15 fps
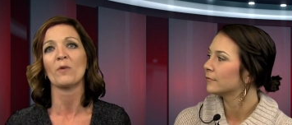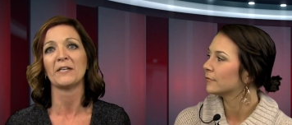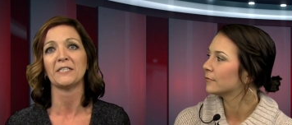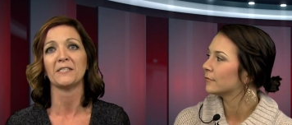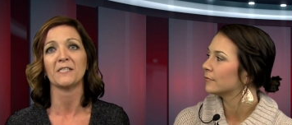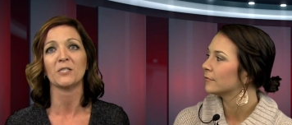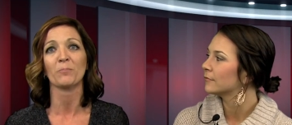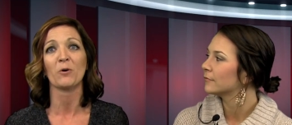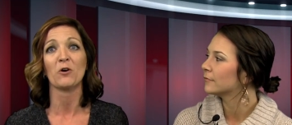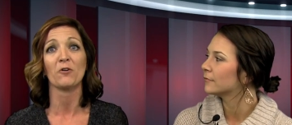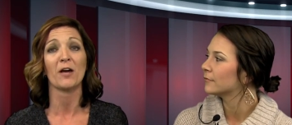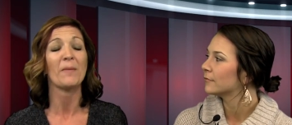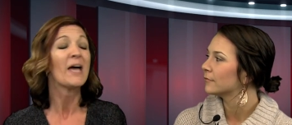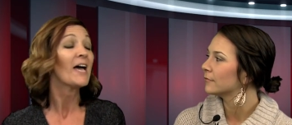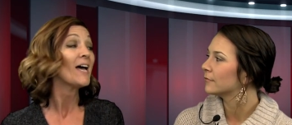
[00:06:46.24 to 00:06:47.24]
Speaker 1: readiness
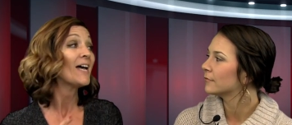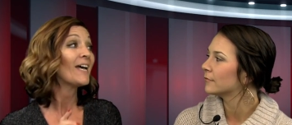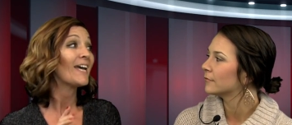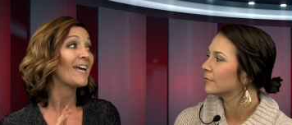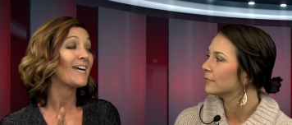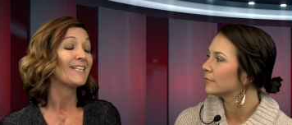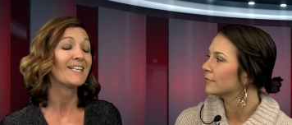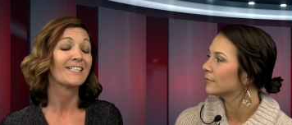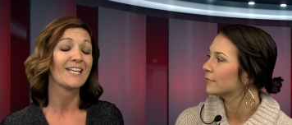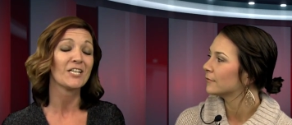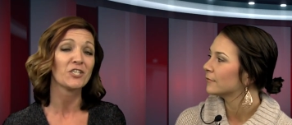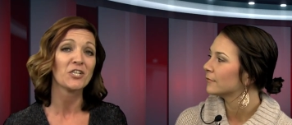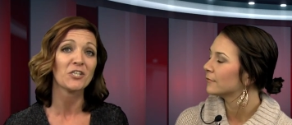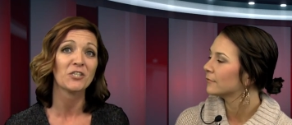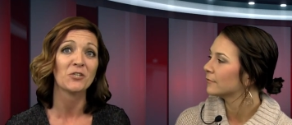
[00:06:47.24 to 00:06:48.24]
program in
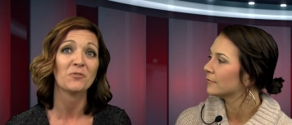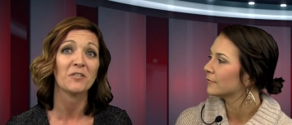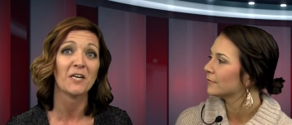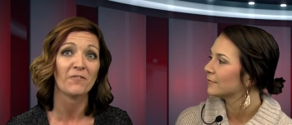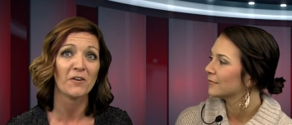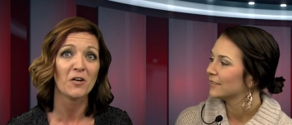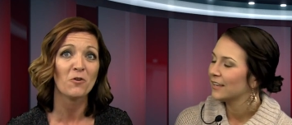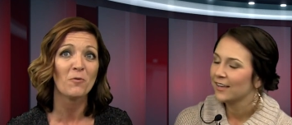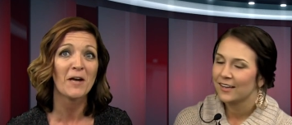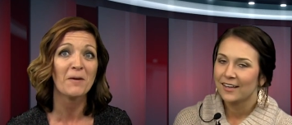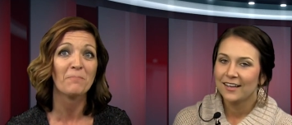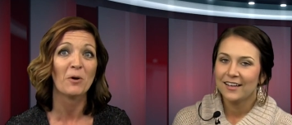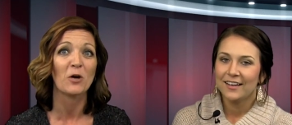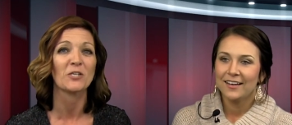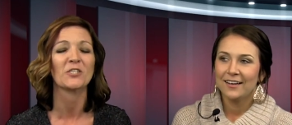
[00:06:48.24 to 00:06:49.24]
addition to giving
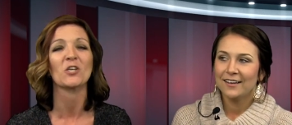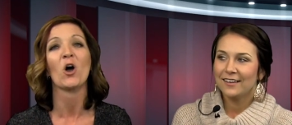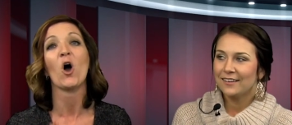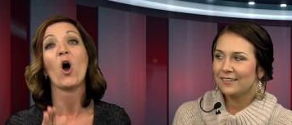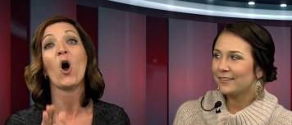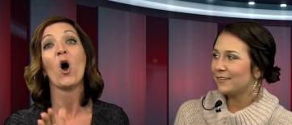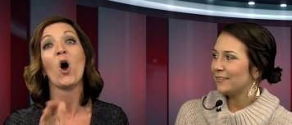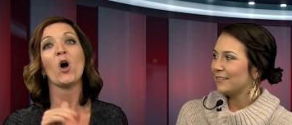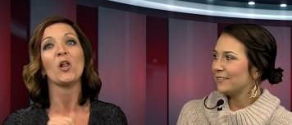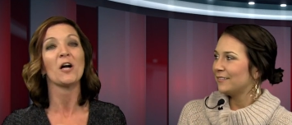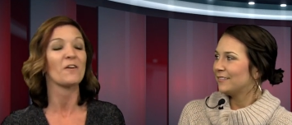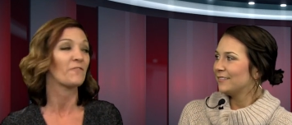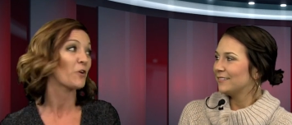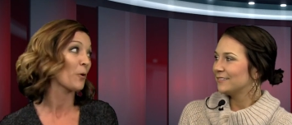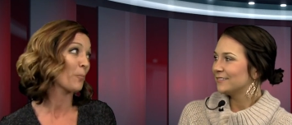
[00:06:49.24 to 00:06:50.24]
away books to
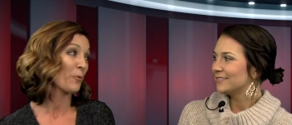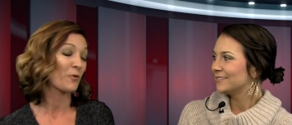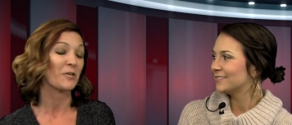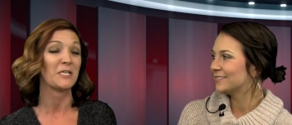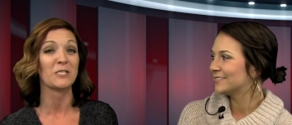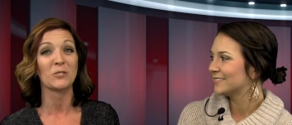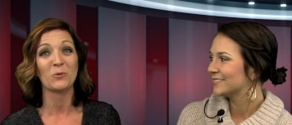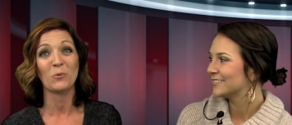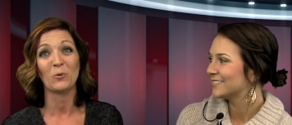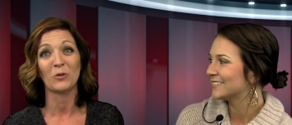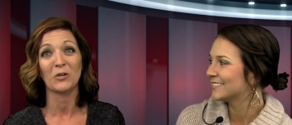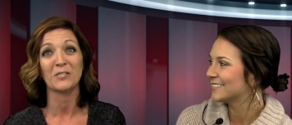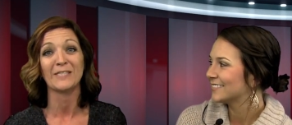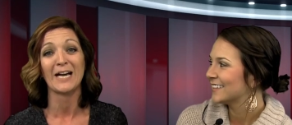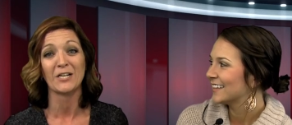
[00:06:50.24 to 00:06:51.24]
all of your
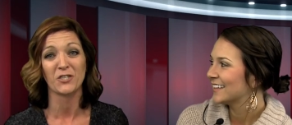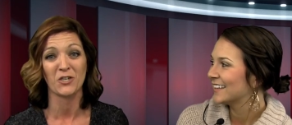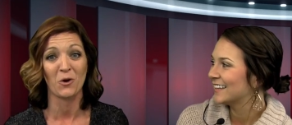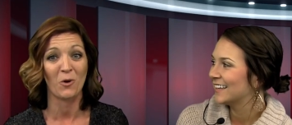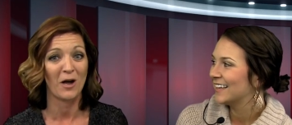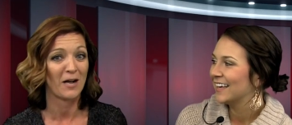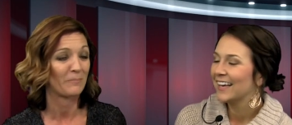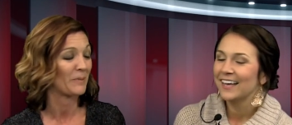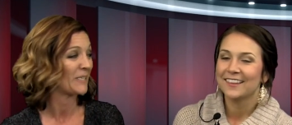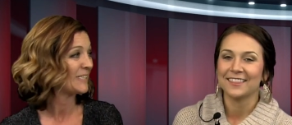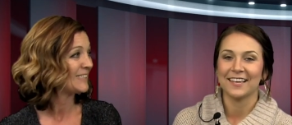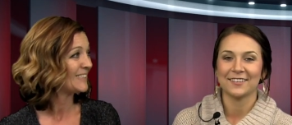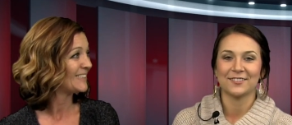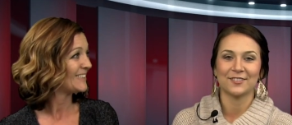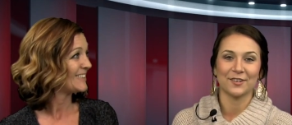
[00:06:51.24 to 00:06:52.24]
preschoolers that show up.
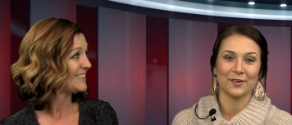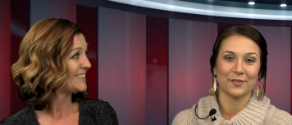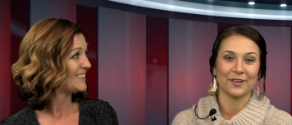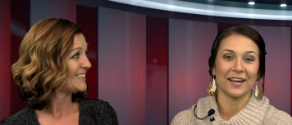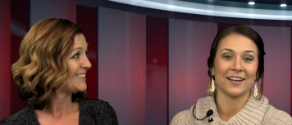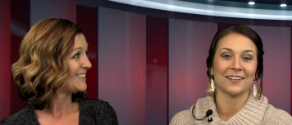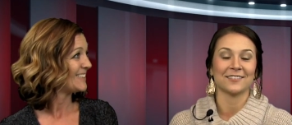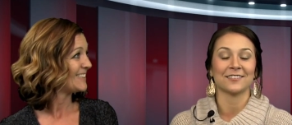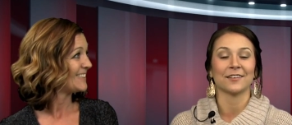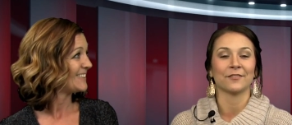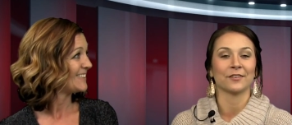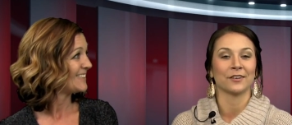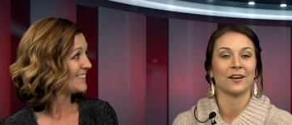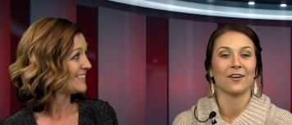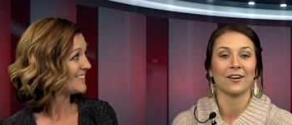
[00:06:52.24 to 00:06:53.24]
Speaker 2: That's so nice
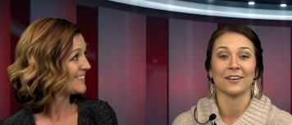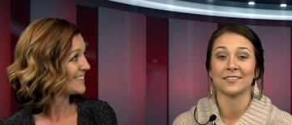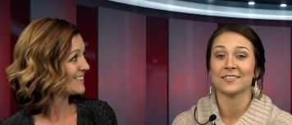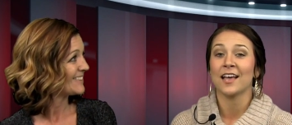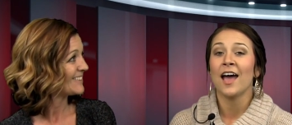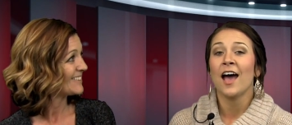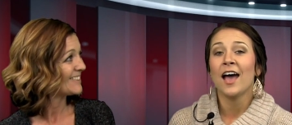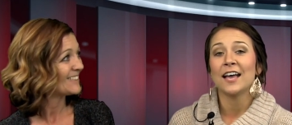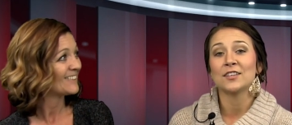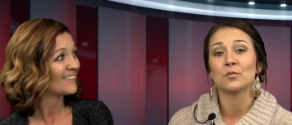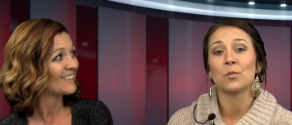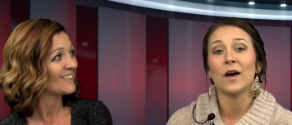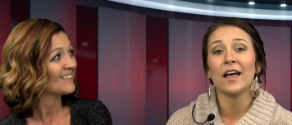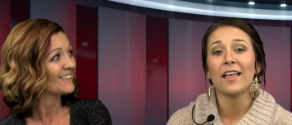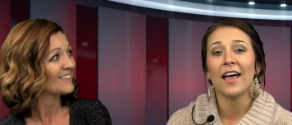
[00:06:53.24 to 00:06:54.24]
of a cause.
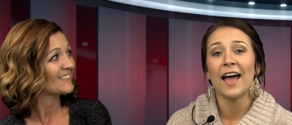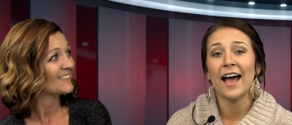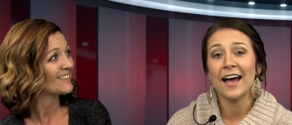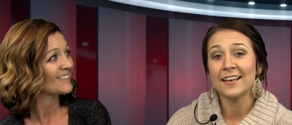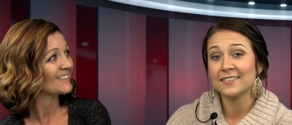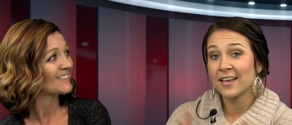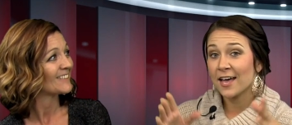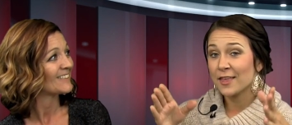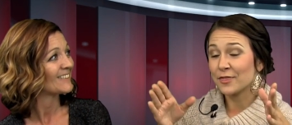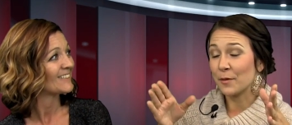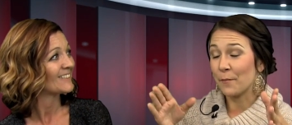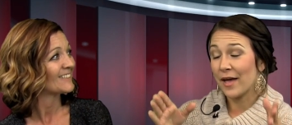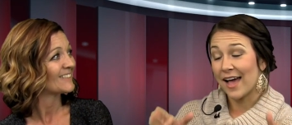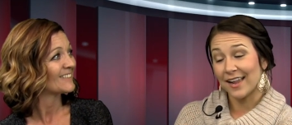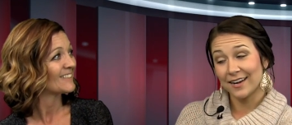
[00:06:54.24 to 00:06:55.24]
As well as
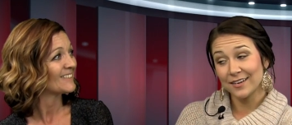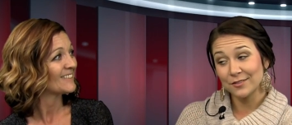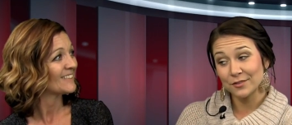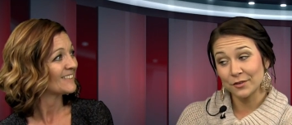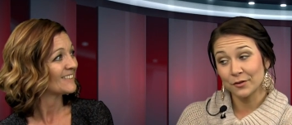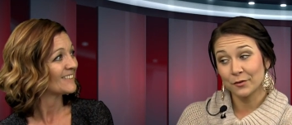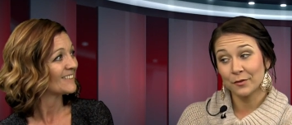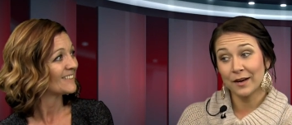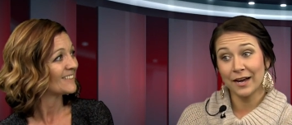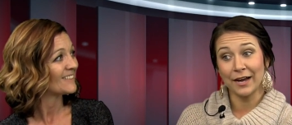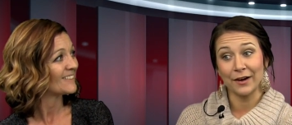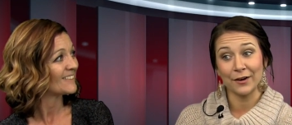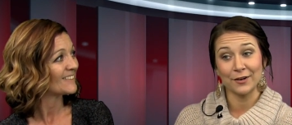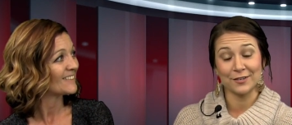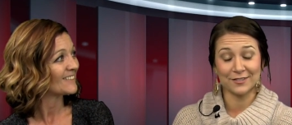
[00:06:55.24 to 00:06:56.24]
the petting zoo,
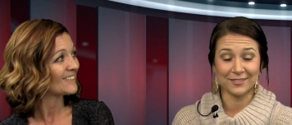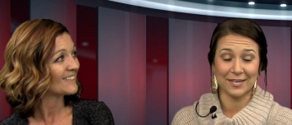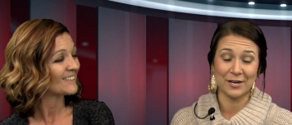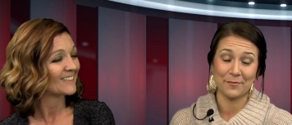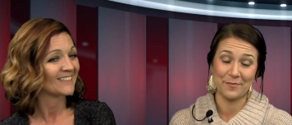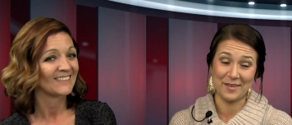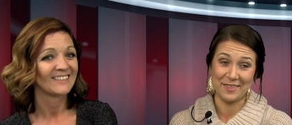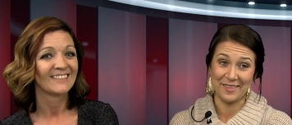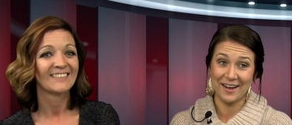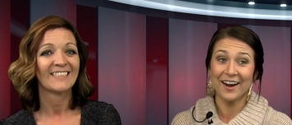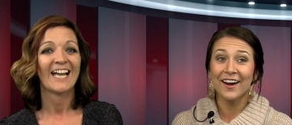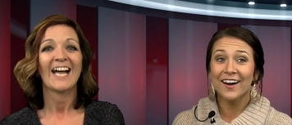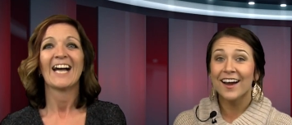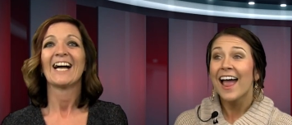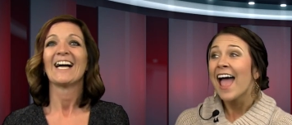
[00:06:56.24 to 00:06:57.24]
I heard is gonna be
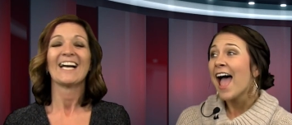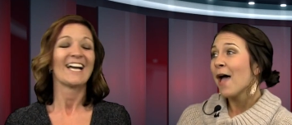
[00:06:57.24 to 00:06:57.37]
there,